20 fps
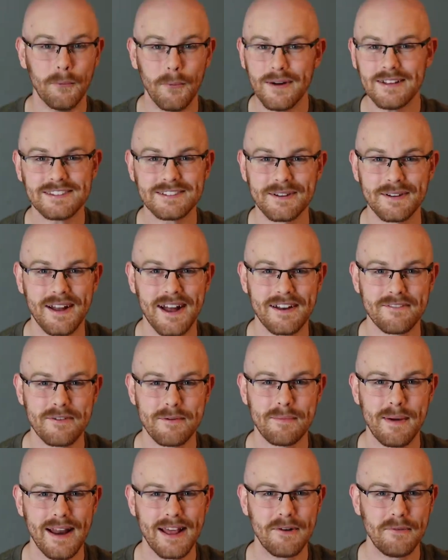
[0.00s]
What's going on,
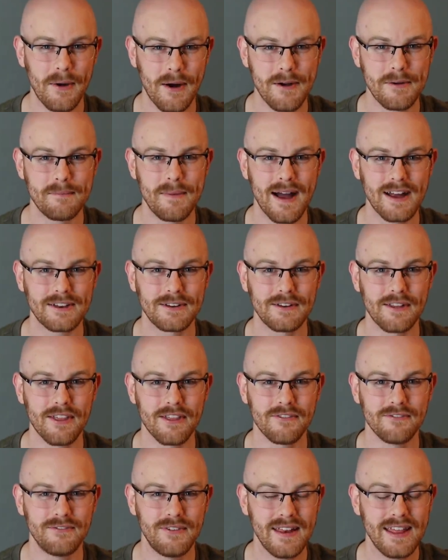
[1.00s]
everybody? Welcome back to
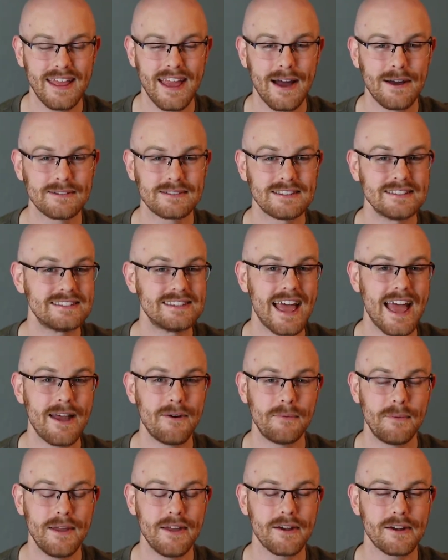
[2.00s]
another video. Today,
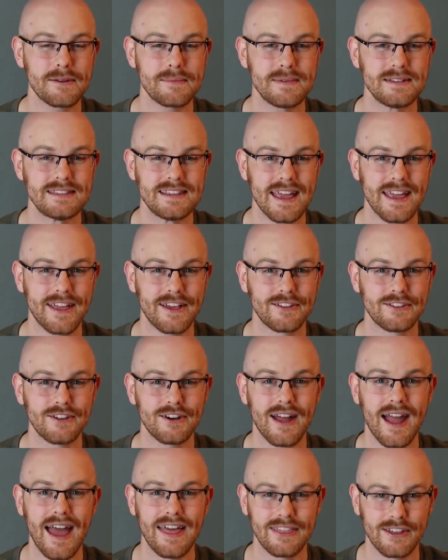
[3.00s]
we are going to be taking a
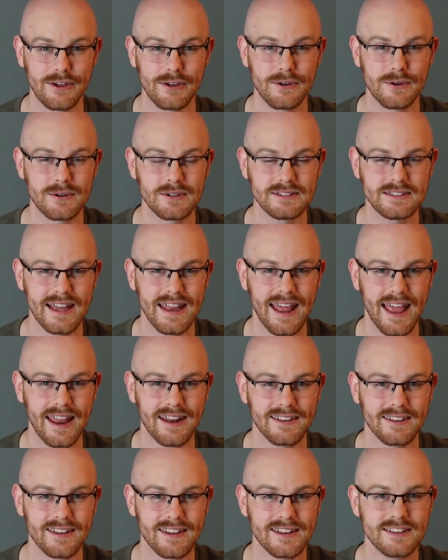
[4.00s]
look at the Google Data
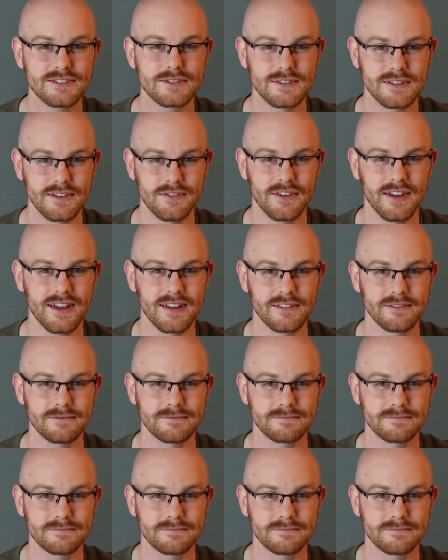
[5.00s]
Analytics Certificate.